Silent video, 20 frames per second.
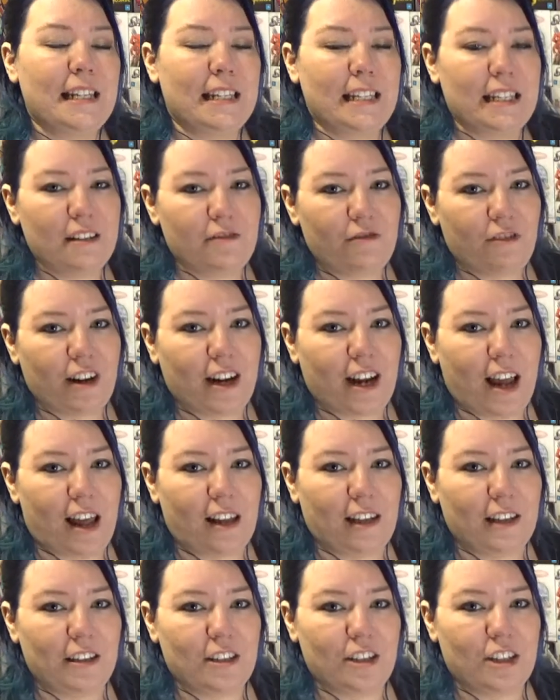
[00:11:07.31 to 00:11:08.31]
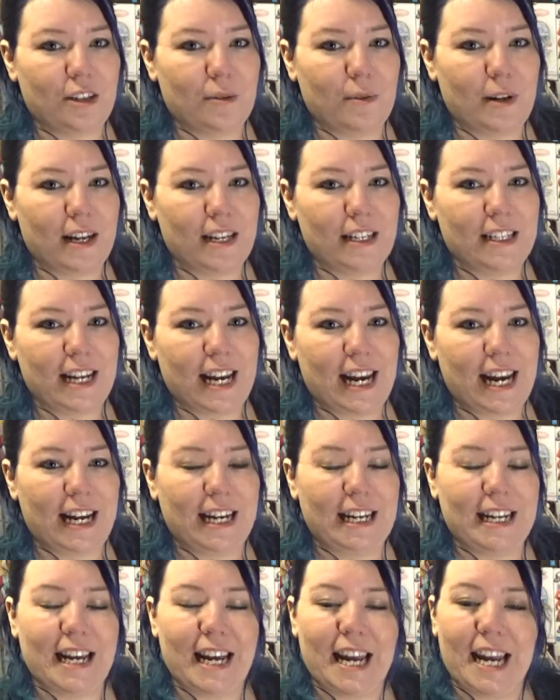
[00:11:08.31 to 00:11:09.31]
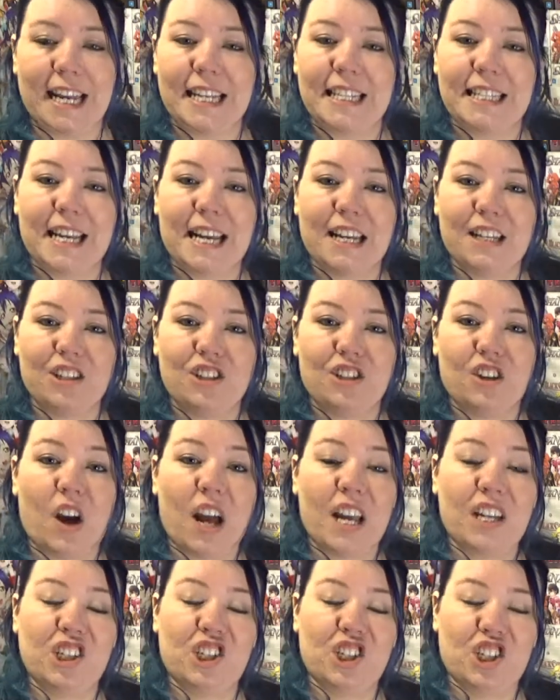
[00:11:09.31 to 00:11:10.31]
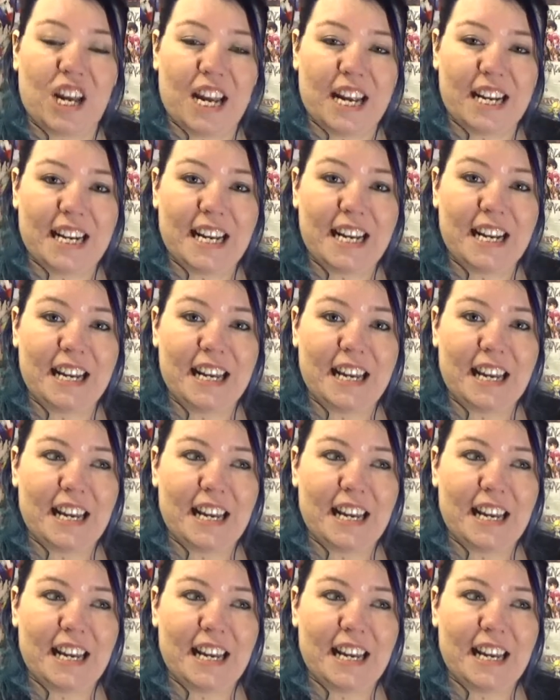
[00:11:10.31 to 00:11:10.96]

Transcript: different colours to it and it has such nice shading